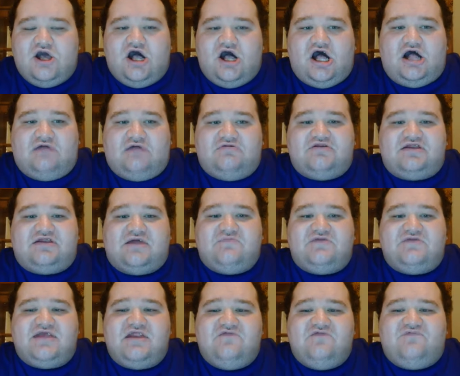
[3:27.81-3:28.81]
of some
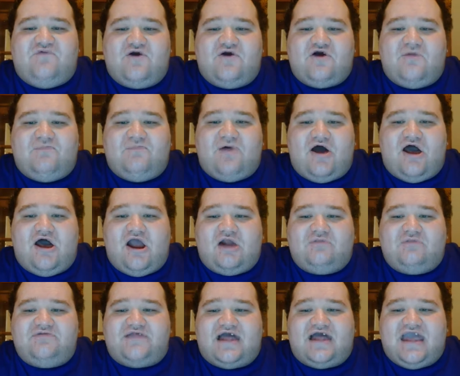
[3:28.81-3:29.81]
tinfoil
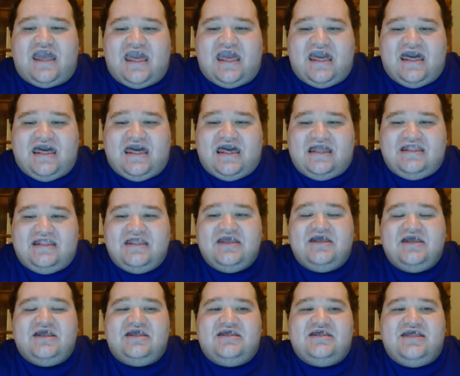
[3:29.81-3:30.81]
barbs I had
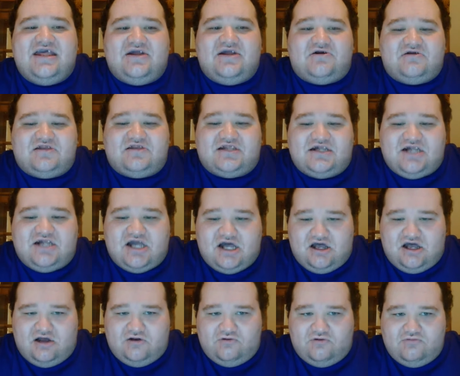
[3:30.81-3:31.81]
years
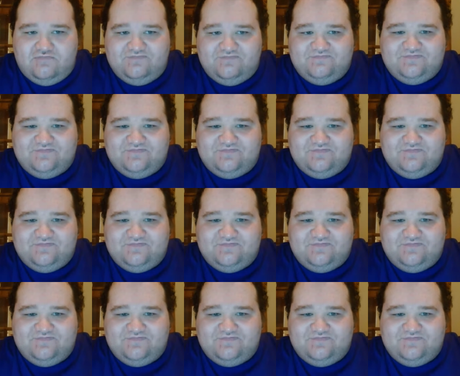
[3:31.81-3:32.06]
ago.